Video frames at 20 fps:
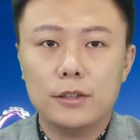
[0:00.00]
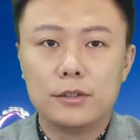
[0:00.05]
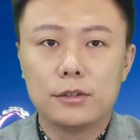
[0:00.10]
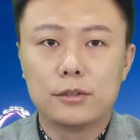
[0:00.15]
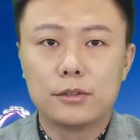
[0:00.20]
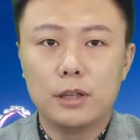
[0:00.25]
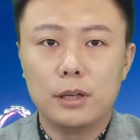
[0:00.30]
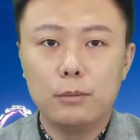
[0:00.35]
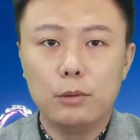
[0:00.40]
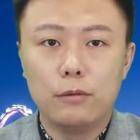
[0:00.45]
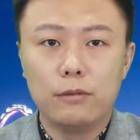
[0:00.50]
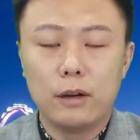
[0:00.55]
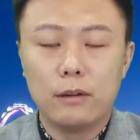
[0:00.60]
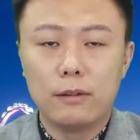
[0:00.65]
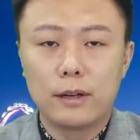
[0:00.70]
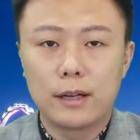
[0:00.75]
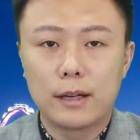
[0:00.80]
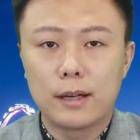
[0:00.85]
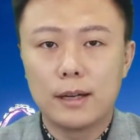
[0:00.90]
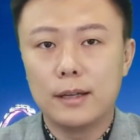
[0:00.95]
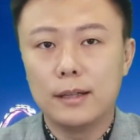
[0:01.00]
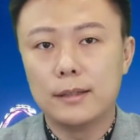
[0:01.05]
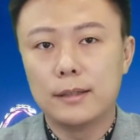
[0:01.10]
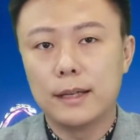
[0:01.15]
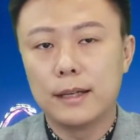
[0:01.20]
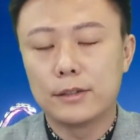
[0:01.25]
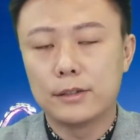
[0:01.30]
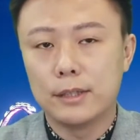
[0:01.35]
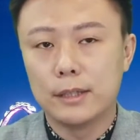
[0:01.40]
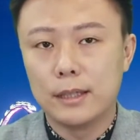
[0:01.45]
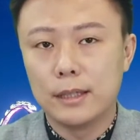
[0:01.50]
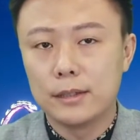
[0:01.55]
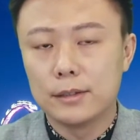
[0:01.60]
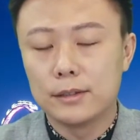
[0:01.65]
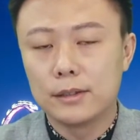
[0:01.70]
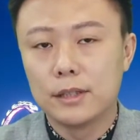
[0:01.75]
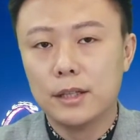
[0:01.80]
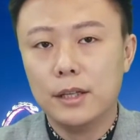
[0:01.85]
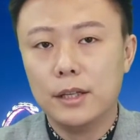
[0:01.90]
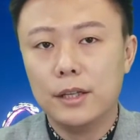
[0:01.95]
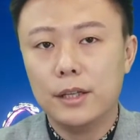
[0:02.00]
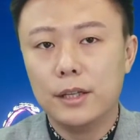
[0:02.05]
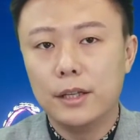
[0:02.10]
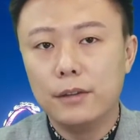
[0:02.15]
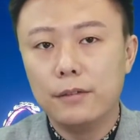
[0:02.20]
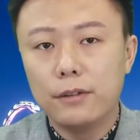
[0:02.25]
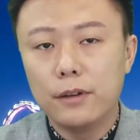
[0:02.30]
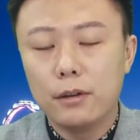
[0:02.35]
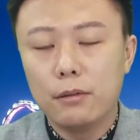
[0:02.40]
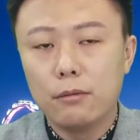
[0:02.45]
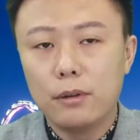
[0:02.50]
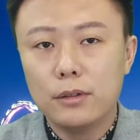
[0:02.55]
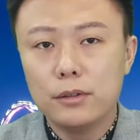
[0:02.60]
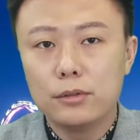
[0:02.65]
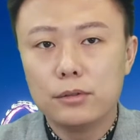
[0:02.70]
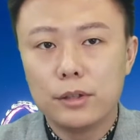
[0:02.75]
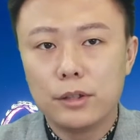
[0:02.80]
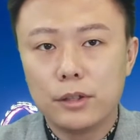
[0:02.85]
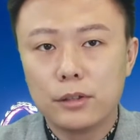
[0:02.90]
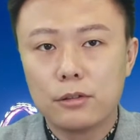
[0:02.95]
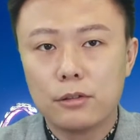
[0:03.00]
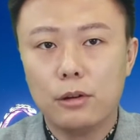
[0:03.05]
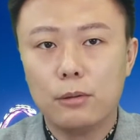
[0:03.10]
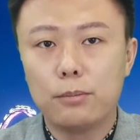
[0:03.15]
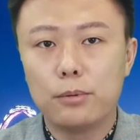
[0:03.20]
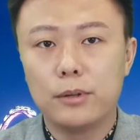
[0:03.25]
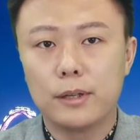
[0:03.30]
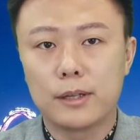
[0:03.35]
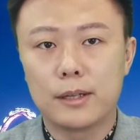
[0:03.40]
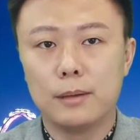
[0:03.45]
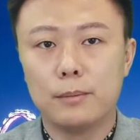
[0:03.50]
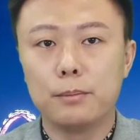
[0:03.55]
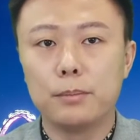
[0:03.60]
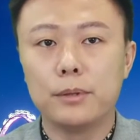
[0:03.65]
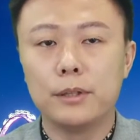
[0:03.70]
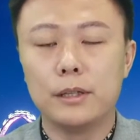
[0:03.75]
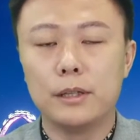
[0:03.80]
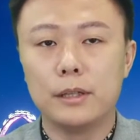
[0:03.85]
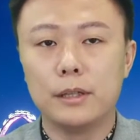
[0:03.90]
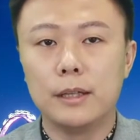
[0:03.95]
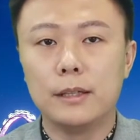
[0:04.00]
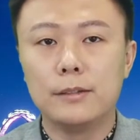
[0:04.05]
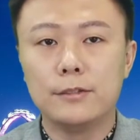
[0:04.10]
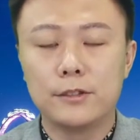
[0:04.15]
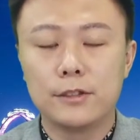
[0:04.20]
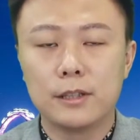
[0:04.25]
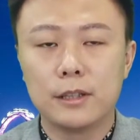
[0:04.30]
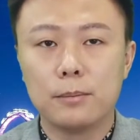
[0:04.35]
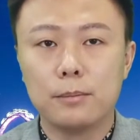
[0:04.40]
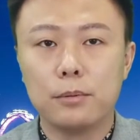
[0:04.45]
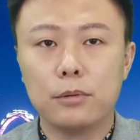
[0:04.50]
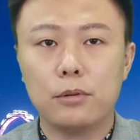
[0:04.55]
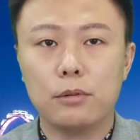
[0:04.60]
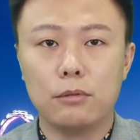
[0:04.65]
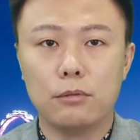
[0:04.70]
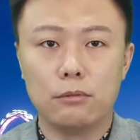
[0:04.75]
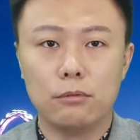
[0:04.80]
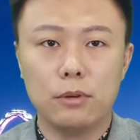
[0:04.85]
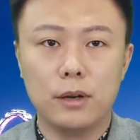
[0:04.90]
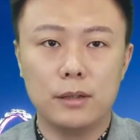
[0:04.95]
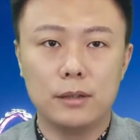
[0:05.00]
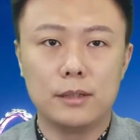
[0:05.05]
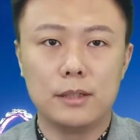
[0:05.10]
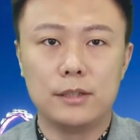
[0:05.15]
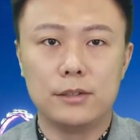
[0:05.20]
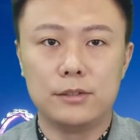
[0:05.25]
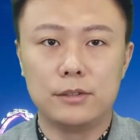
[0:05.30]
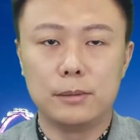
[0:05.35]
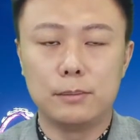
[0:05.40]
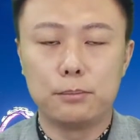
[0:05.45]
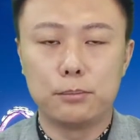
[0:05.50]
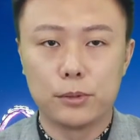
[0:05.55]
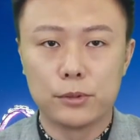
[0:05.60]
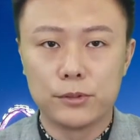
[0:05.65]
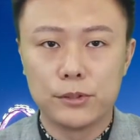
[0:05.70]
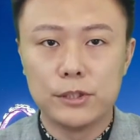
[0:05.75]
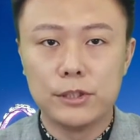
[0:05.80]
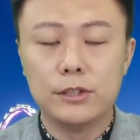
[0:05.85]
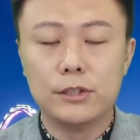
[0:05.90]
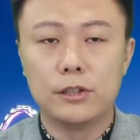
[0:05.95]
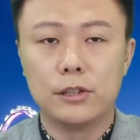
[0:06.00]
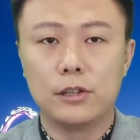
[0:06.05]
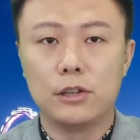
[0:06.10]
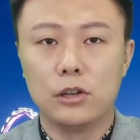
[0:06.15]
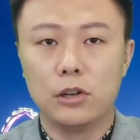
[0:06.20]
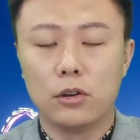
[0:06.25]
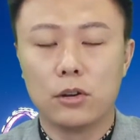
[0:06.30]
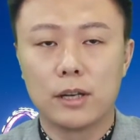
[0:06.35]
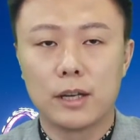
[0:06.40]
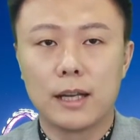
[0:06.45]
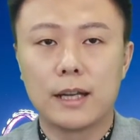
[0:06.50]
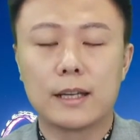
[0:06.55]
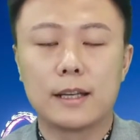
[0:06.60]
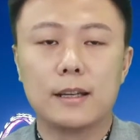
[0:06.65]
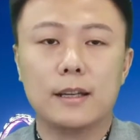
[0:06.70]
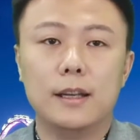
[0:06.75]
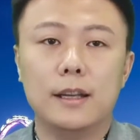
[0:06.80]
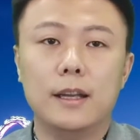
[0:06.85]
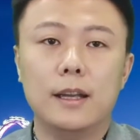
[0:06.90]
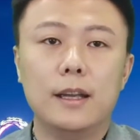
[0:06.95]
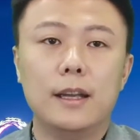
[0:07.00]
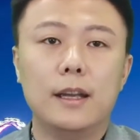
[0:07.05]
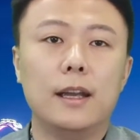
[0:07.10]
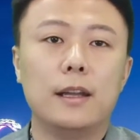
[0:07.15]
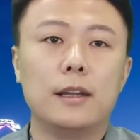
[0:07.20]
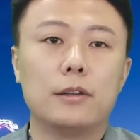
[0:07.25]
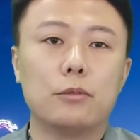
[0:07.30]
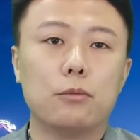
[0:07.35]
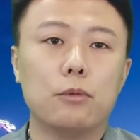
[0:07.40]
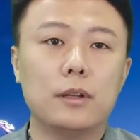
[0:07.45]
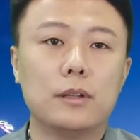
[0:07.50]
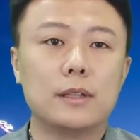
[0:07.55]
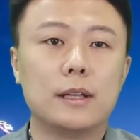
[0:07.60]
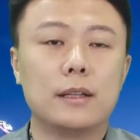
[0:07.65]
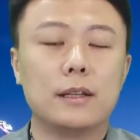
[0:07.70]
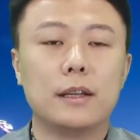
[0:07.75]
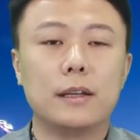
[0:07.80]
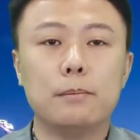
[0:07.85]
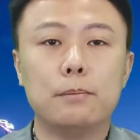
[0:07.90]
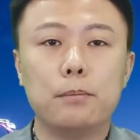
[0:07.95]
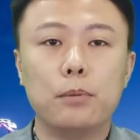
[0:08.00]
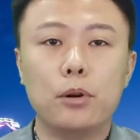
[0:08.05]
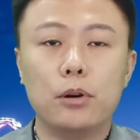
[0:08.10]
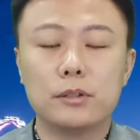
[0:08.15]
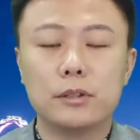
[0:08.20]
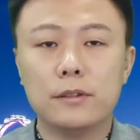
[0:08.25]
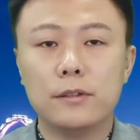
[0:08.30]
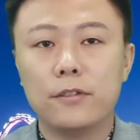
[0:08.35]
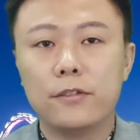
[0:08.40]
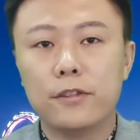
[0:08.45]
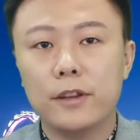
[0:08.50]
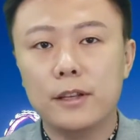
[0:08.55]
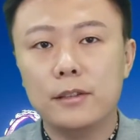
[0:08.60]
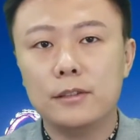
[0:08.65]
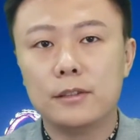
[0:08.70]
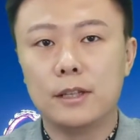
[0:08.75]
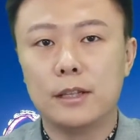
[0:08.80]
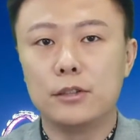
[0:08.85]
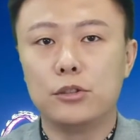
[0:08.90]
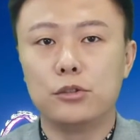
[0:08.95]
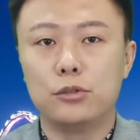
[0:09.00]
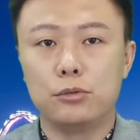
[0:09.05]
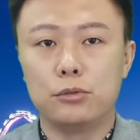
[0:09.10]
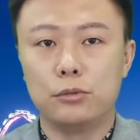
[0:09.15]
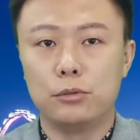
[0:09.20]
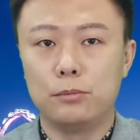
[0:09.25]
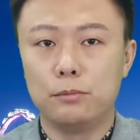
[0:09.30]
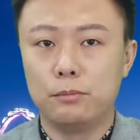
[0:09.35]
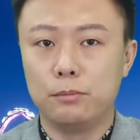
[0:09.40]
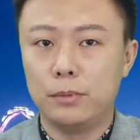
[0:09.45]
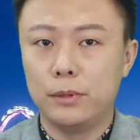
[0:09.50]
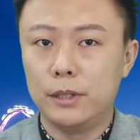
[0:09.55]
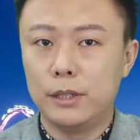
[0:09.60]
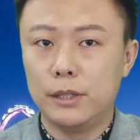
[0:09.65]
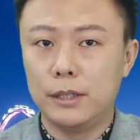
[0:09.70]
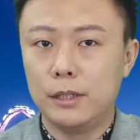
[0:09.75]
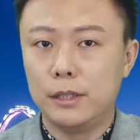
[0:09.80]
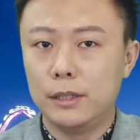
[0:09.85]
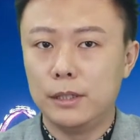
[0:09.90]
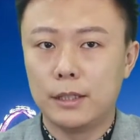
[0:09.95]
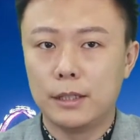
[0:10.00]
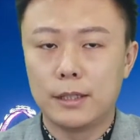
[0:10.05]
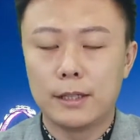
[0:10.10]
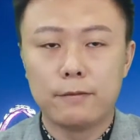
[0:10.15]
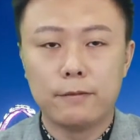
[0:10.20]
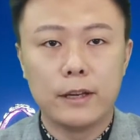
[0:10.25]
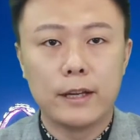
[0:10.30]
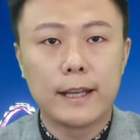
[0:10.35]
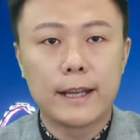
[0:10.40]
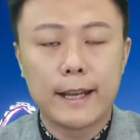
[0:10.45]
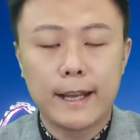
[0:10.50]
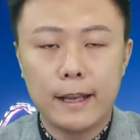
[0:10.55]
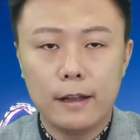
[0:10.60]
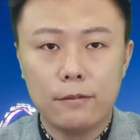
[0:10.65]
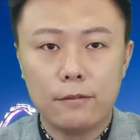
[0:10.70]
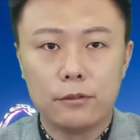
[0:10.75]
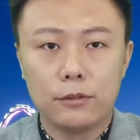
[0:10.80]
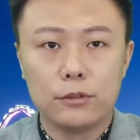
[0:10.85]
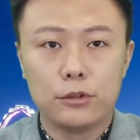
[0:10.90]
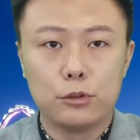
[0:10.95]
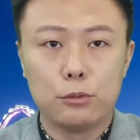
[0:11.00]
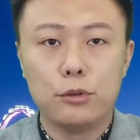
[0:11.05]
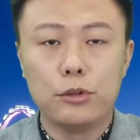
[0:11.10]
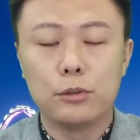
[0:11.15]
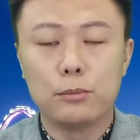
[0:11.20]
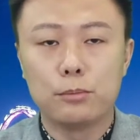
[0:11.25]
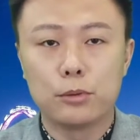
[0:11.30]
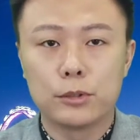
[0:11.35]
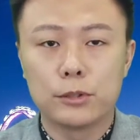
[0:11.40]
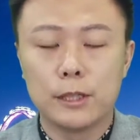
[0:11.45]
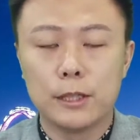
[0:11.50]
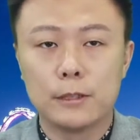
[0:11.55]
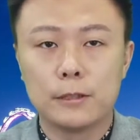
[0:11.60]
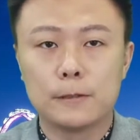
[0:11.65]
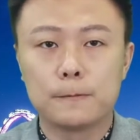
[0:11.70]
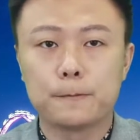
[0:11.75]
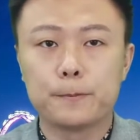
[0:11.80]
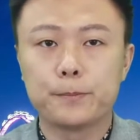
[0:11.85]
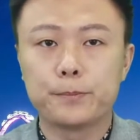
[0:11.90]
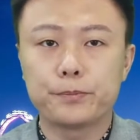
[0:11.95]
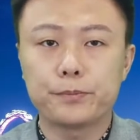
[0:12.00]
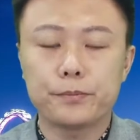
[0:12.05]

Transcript: So some of our clients actually ask, if I want to incorporate a company in Singapore, what is the procedure look like? And what are the important things I should be very careful during the process?